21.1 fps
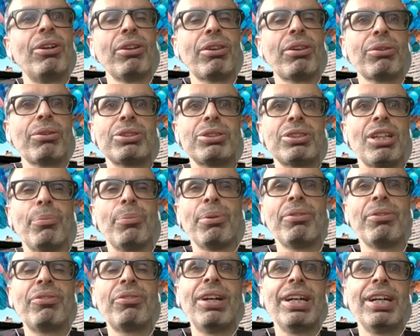through
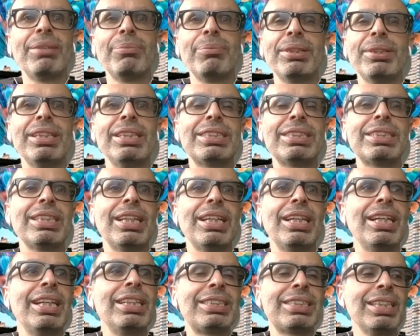Shopify. I mean,
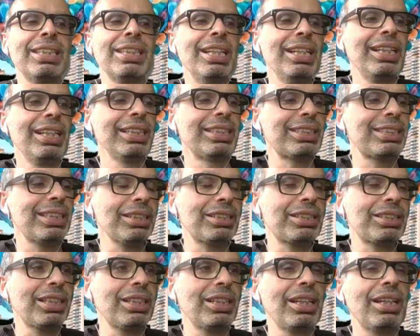it's such
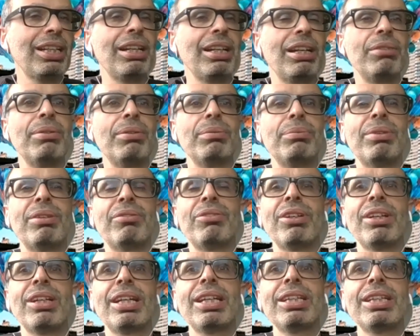a
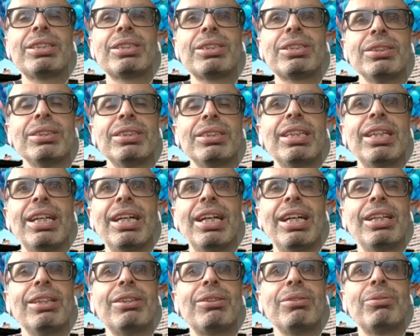revelation
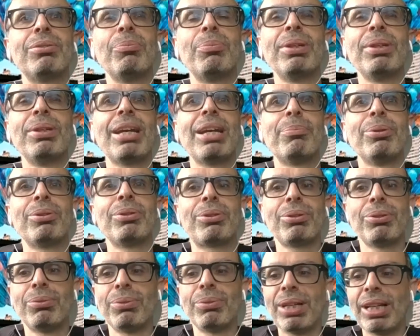to be able
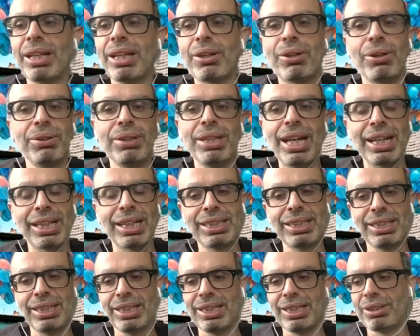to really connect
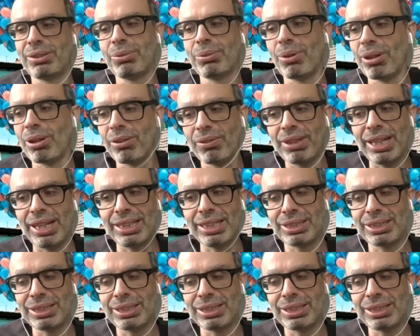to all of that